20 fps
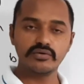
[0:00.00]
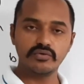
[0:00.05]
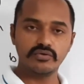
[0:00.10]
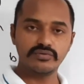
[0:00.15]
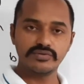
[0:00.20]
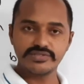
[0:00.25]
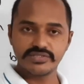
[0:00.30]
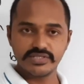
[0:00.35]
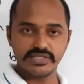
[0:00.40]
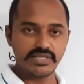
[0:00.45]
We
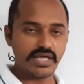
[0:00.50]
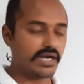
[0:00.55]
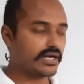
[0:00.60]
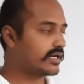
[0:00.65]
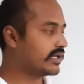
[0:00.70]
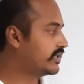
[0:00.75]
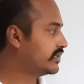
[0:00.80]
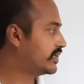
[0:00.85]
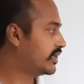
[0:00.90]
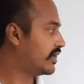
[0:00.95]
will see
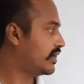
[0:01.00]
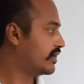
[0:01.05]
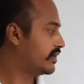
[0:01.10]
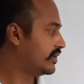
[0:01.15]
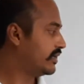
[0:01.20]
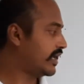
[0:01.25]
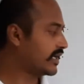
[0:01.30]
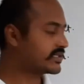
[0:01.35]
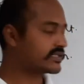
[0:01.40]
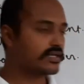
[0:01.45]
that in
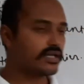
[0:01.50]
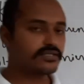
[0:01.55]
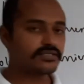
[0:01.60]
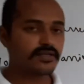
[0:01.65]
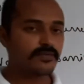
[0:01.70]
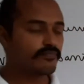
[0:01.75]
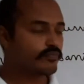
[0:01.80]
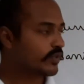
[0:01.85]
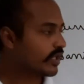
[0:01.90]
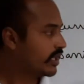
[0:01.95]
the next class,
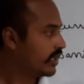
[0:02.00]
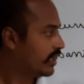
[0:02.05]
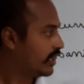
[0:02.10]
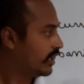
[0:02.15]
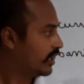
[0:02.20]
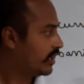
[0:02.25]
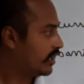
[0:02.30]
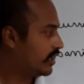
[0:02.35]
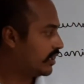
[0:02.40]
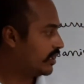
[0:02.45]

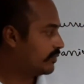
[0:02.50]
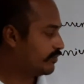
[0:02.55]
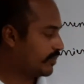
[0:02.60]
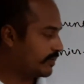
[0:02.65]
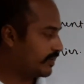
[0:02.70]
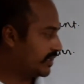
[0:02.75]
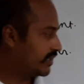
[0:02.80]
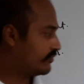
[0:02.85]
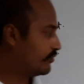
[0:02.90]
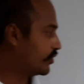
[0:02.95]

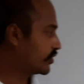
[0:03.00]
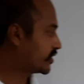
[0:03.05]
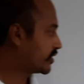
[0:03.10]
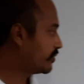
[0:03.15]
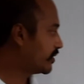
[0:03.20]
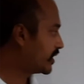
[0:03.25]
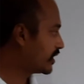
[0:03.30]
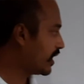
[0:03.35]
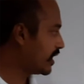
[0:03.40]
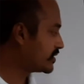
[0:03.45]
maybe in
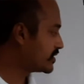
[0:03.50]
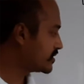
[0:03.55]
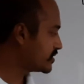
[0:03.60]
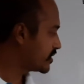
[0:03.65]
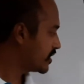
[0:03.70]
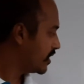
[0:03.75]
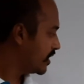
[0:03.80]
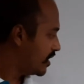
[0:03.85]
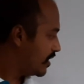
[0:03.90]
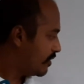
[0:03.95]
forthcoming
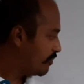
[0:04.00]
classes.